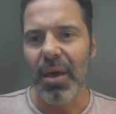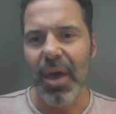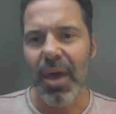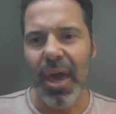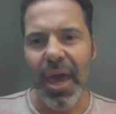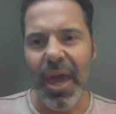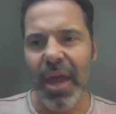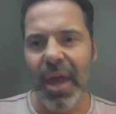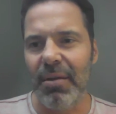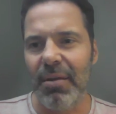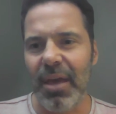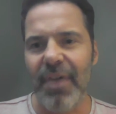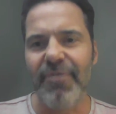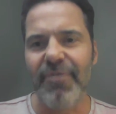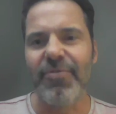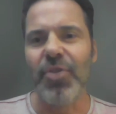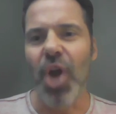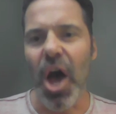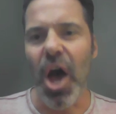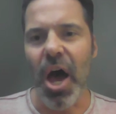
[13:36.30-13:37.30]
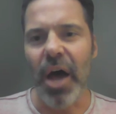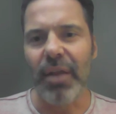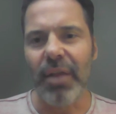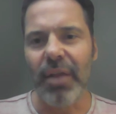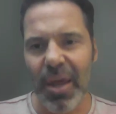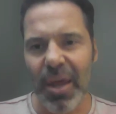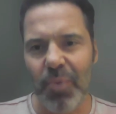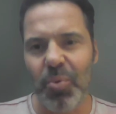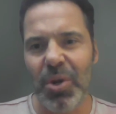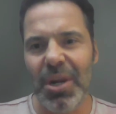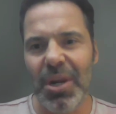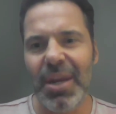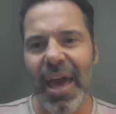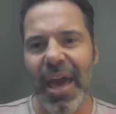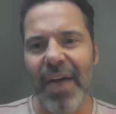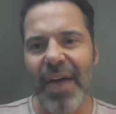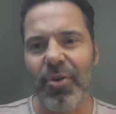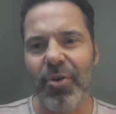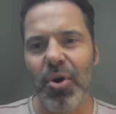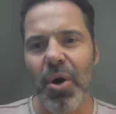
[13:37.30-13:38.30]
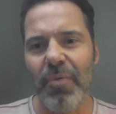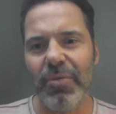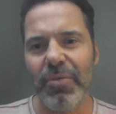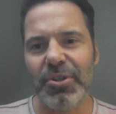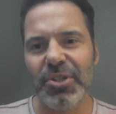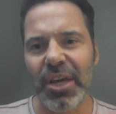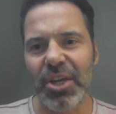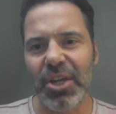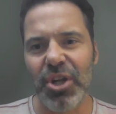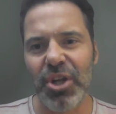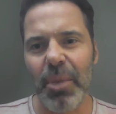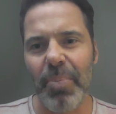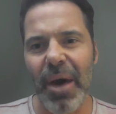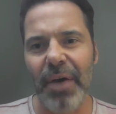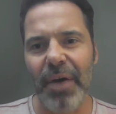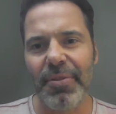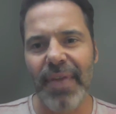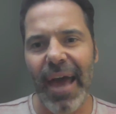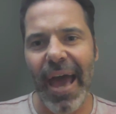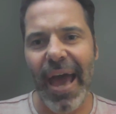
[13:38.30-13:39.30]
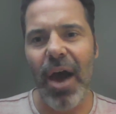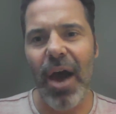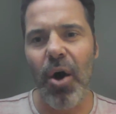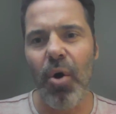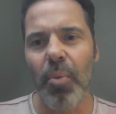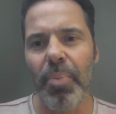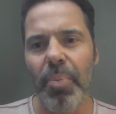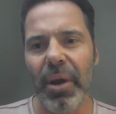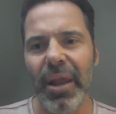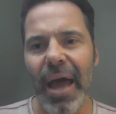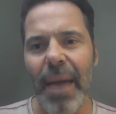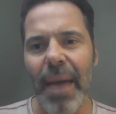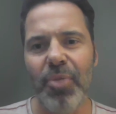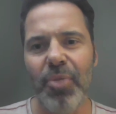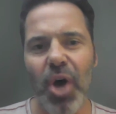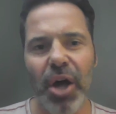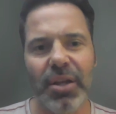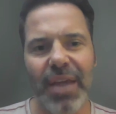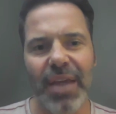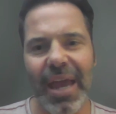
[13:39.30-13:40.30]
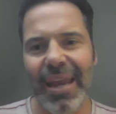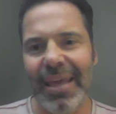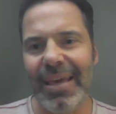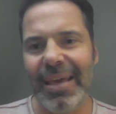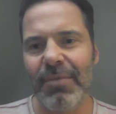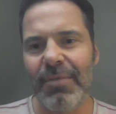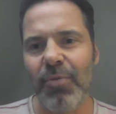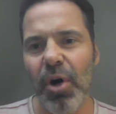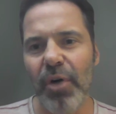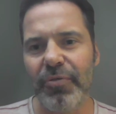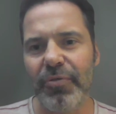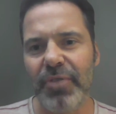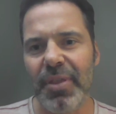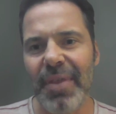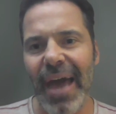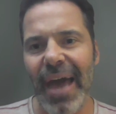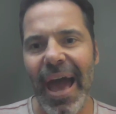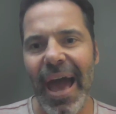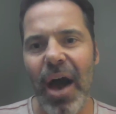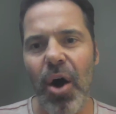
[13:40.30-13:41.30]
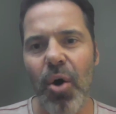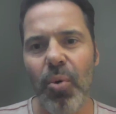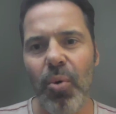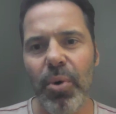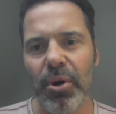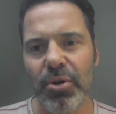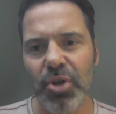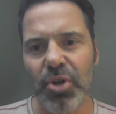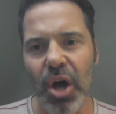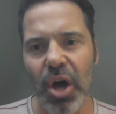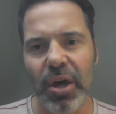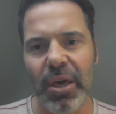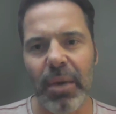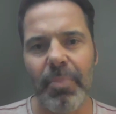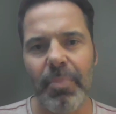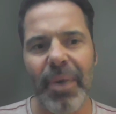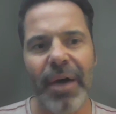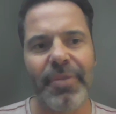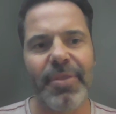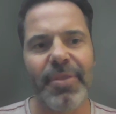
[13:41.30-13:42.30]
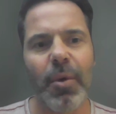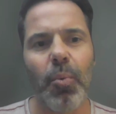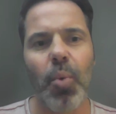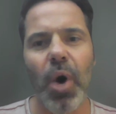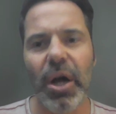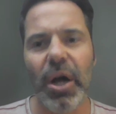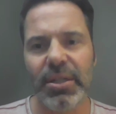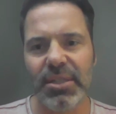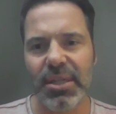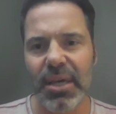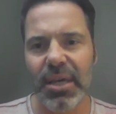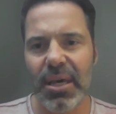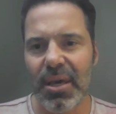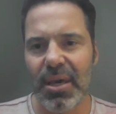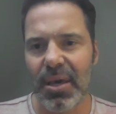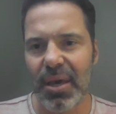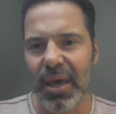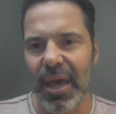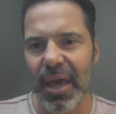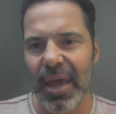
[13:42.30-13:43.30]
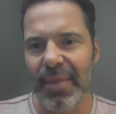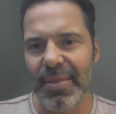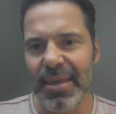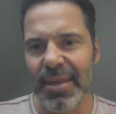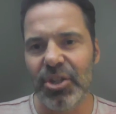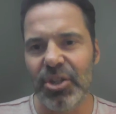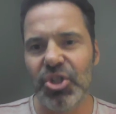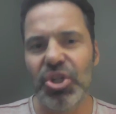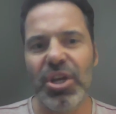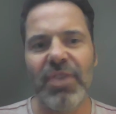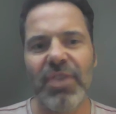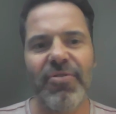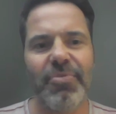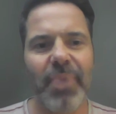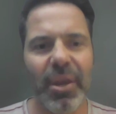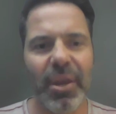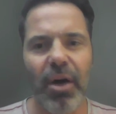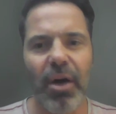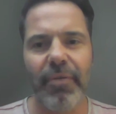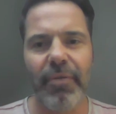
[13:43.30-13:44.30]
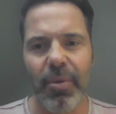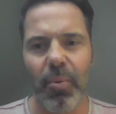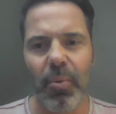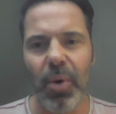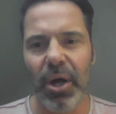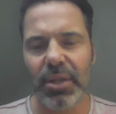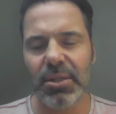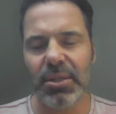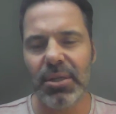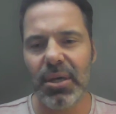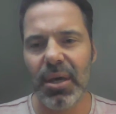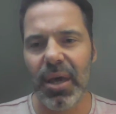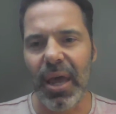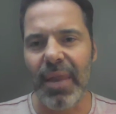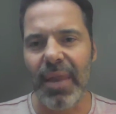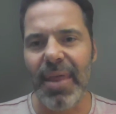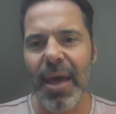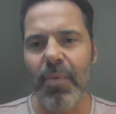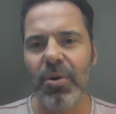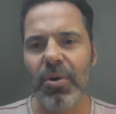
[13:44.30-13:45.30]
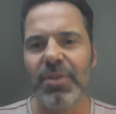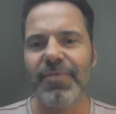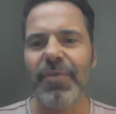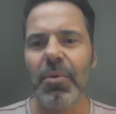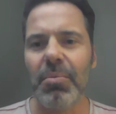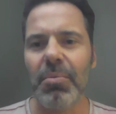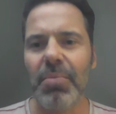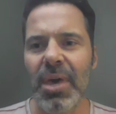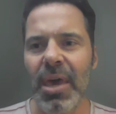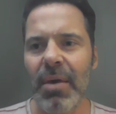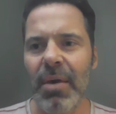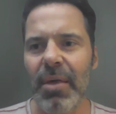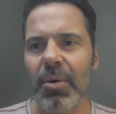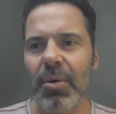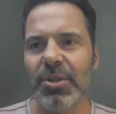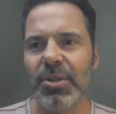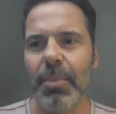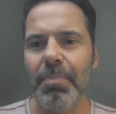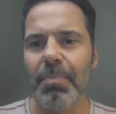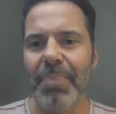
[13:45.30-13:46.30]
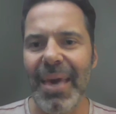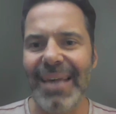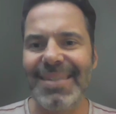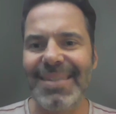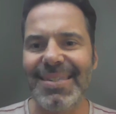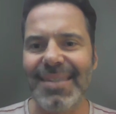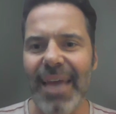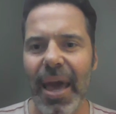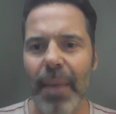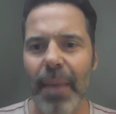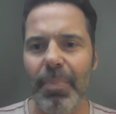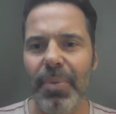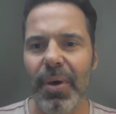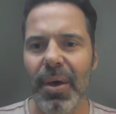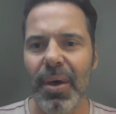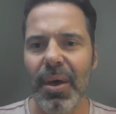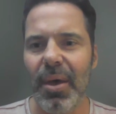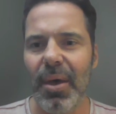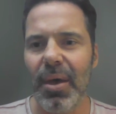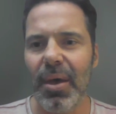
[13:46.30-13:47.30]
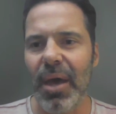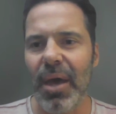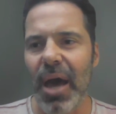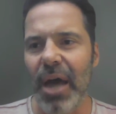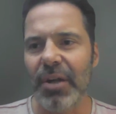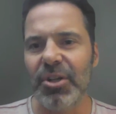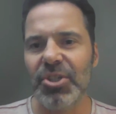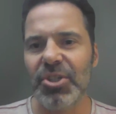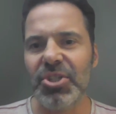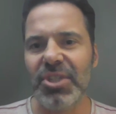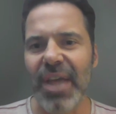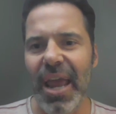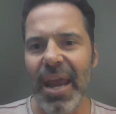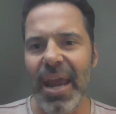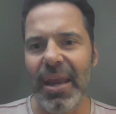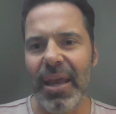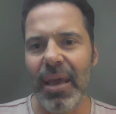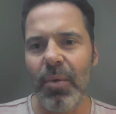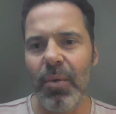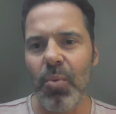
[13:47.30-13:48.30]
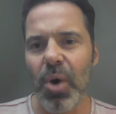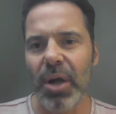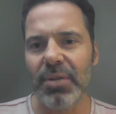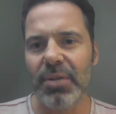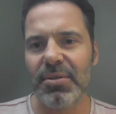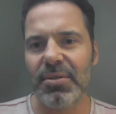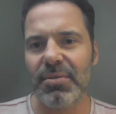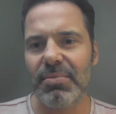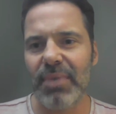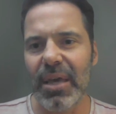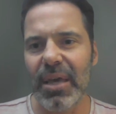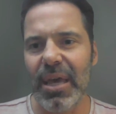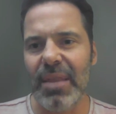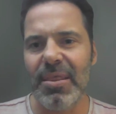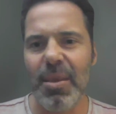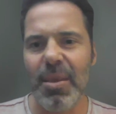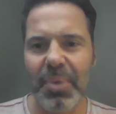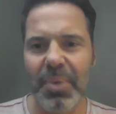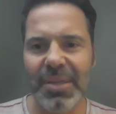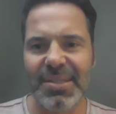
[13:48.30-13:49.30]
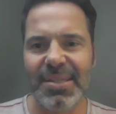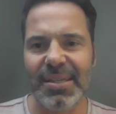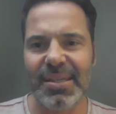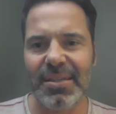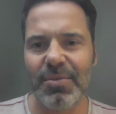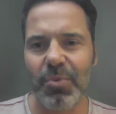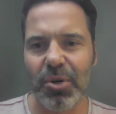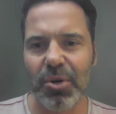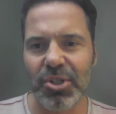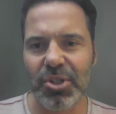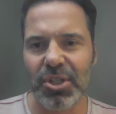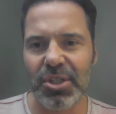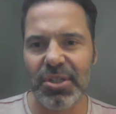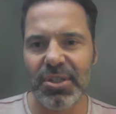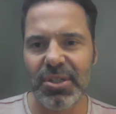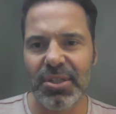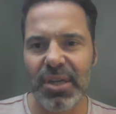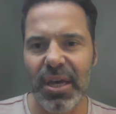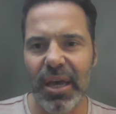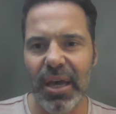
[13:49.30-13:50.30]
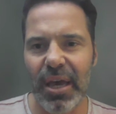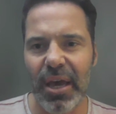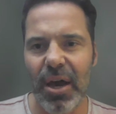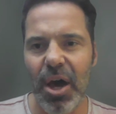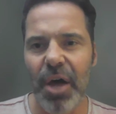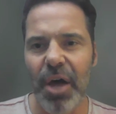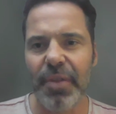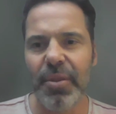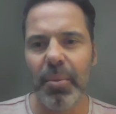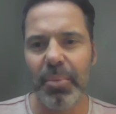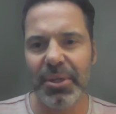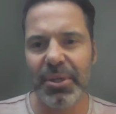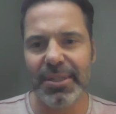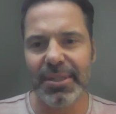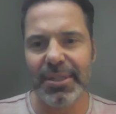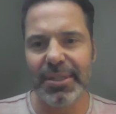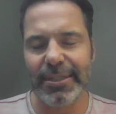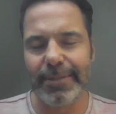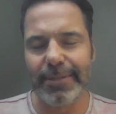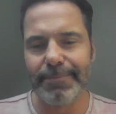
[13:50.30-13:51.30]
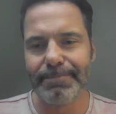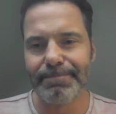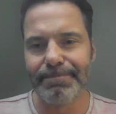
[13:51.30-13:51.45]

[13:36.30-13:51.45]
And if not, then we need to have a conversation about the how. But I'm not getting involved in the how. We're talking about the what and the achievement of the what. And that was, for me, that was a big step, understanding what's in the business versus on the business.